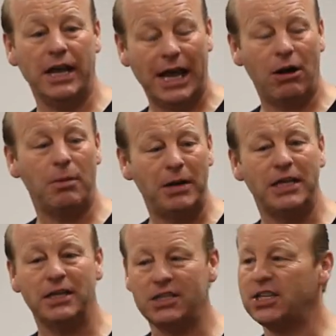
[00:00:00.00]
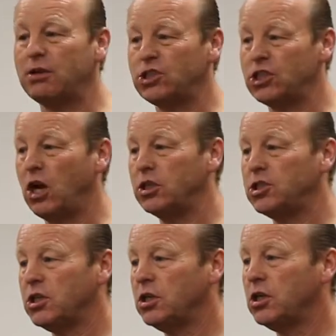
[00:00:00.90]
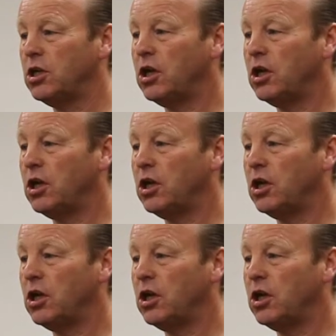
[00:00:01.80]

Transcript: and now I'm leading the sales charge